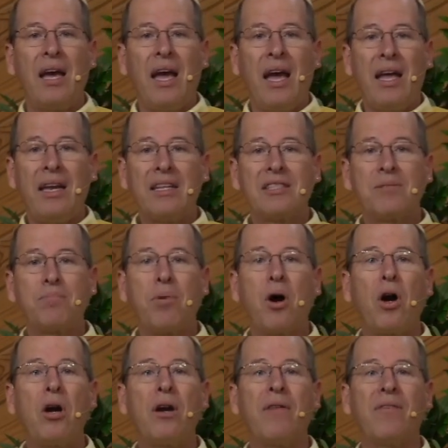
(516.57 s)
and it's
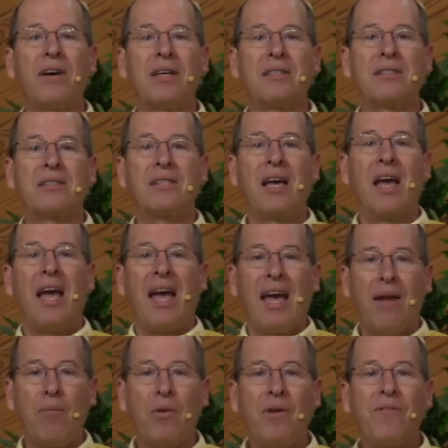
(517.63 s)
part of us,
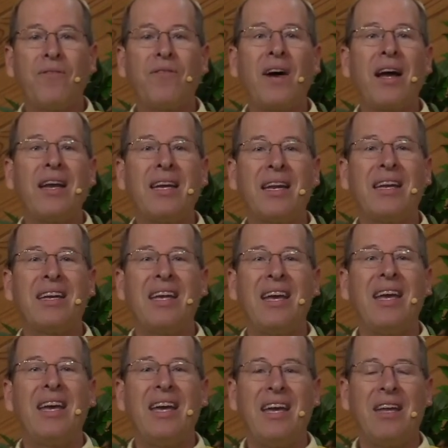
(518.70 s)
and we find it
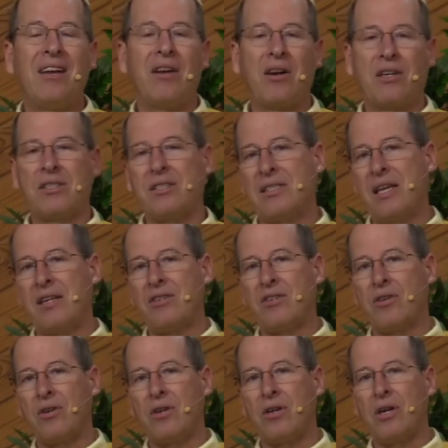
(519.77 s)
in our
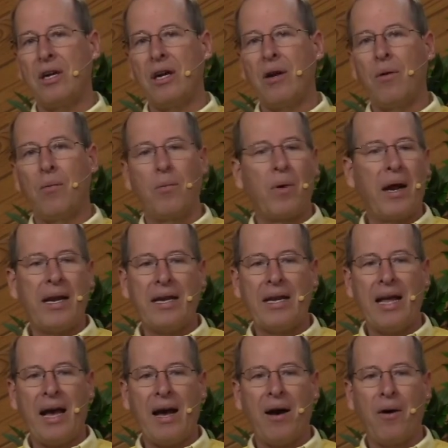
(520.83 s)
center right
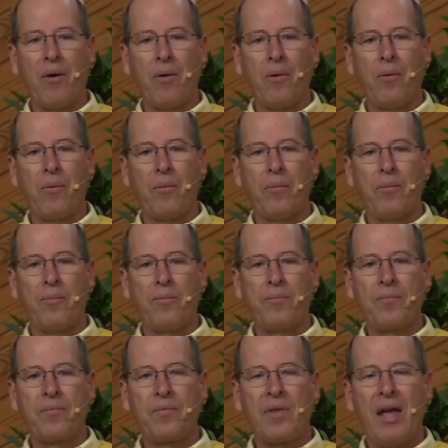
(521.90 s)
now.
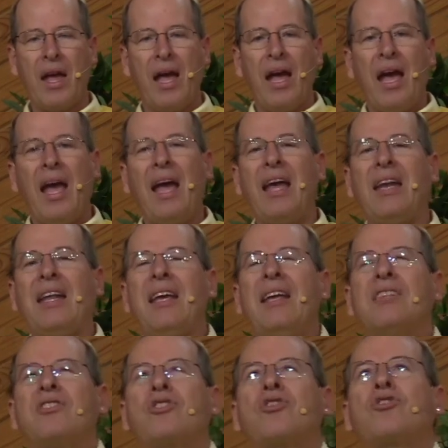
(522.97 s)
And
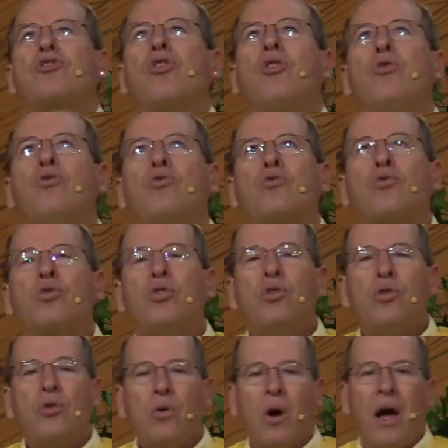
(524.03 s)
it's so
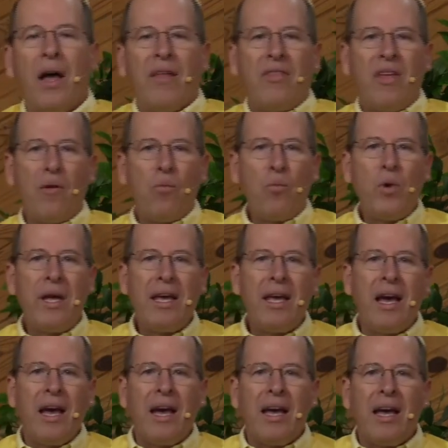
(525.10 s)
true that we
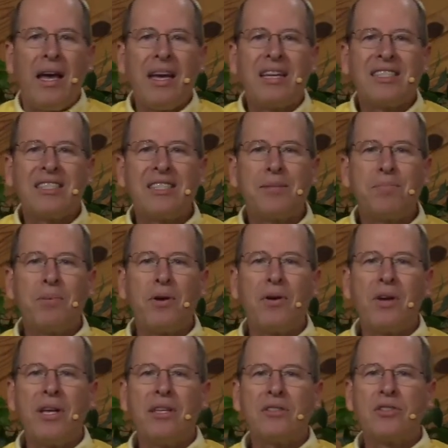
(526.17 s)

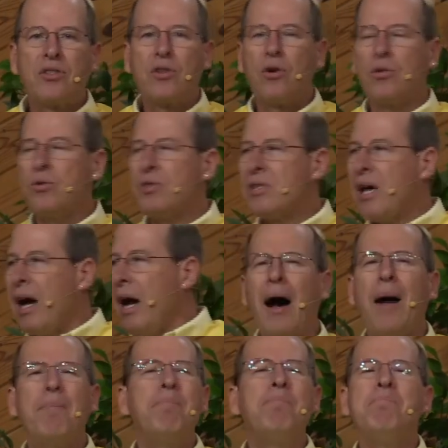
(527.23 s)
experience those
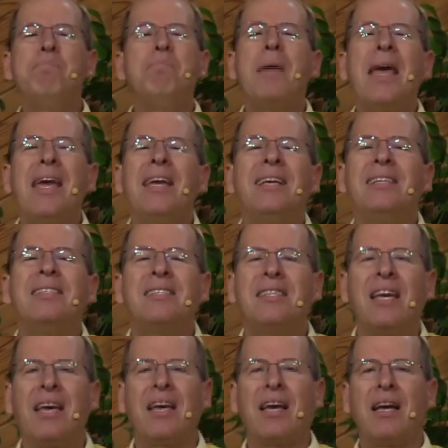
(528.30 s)

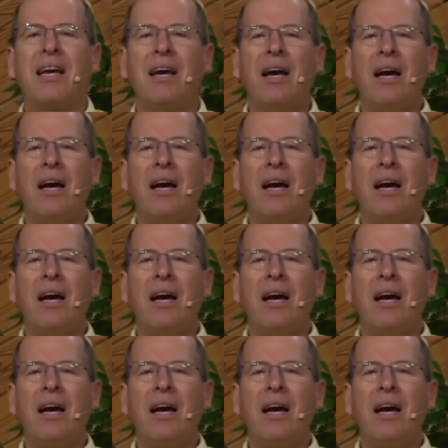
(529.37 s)
amazing